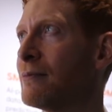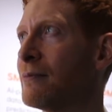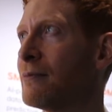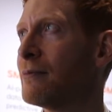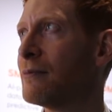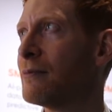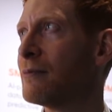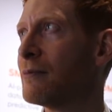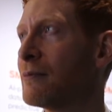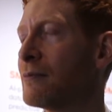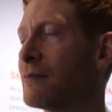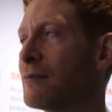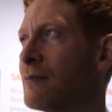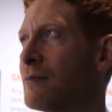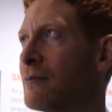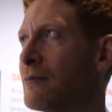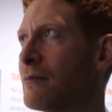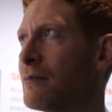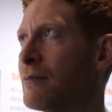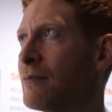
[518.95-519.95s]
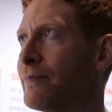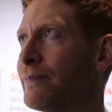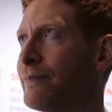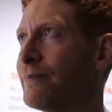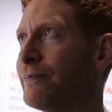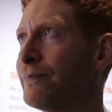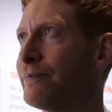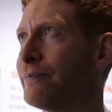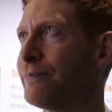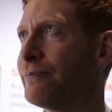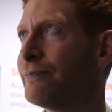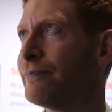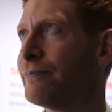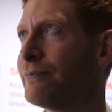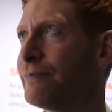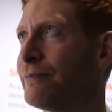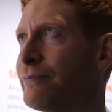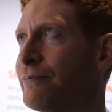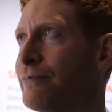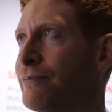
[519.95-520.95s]
So just to kind of wrap up, Adam, I
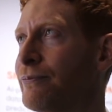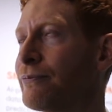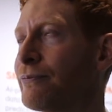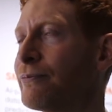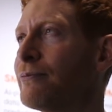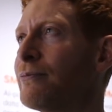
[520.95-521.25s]
mean,